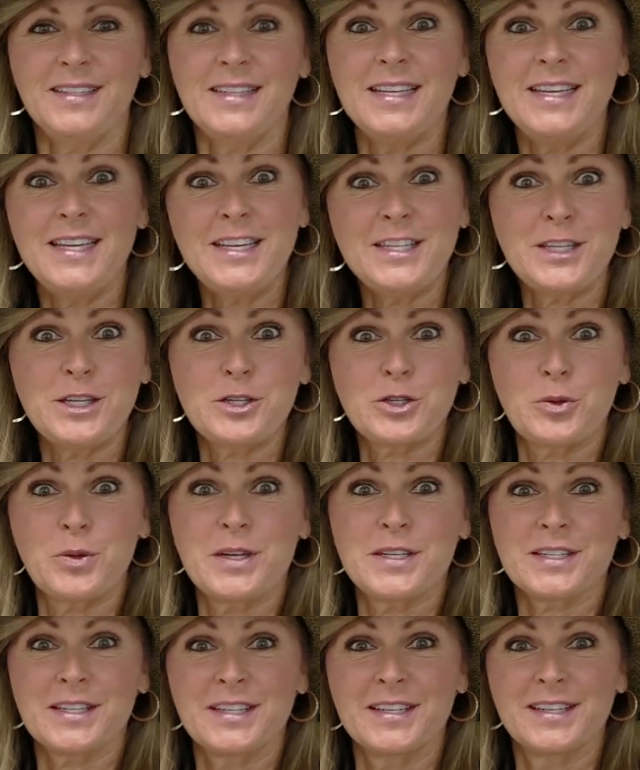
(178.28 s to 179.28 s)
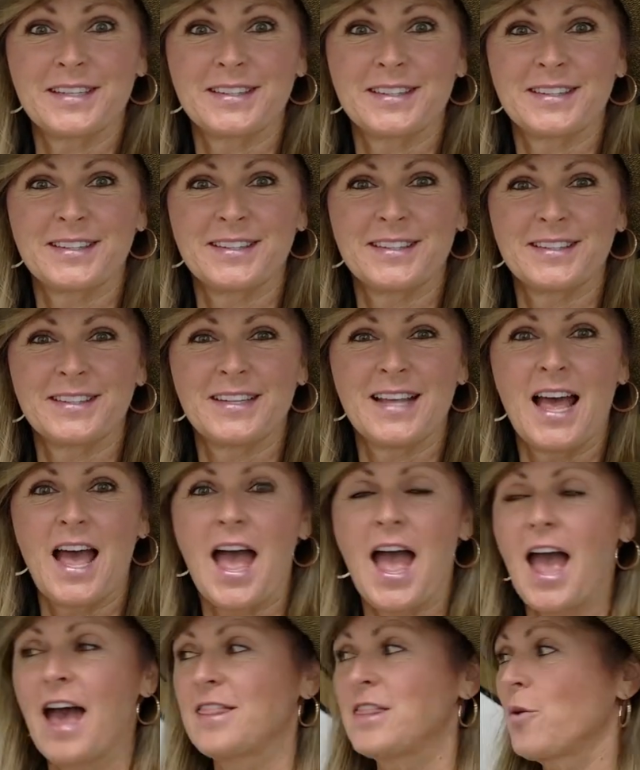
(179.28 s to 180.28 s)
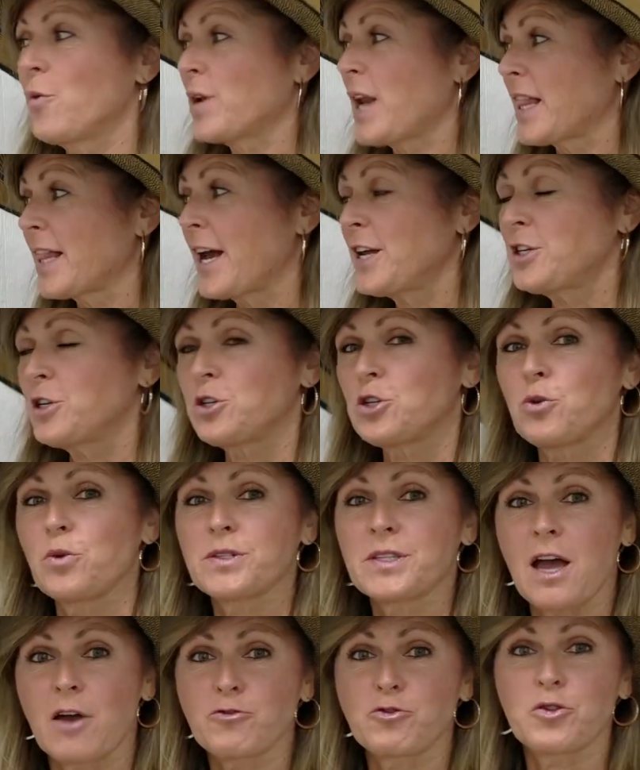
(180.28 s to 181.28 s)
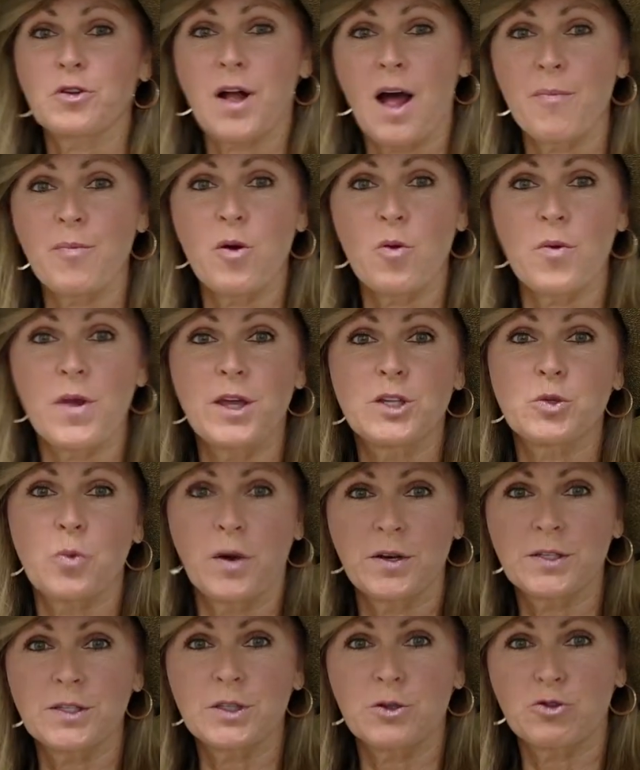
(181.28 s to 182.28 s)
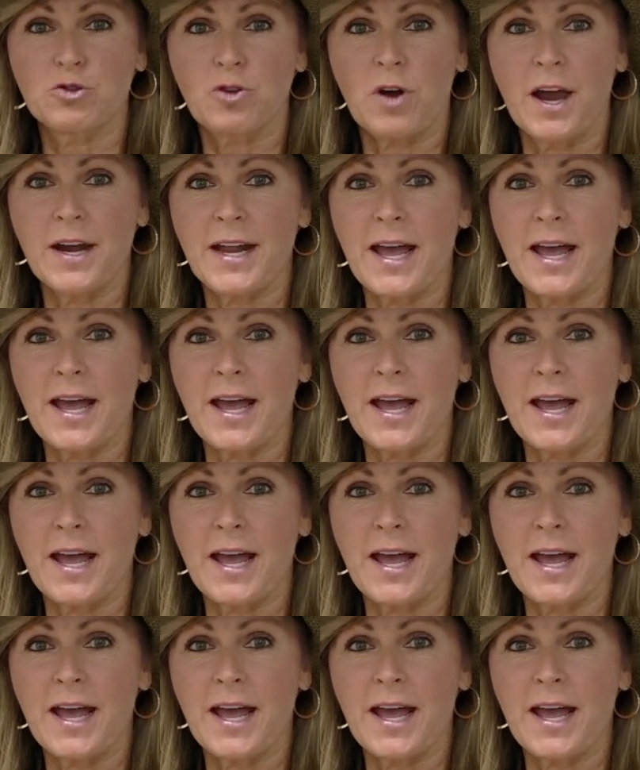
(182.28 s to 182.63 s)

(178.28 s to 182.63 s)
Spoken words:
Easy squeezy. And then what I like to do is after a couple of weeks, once they're dried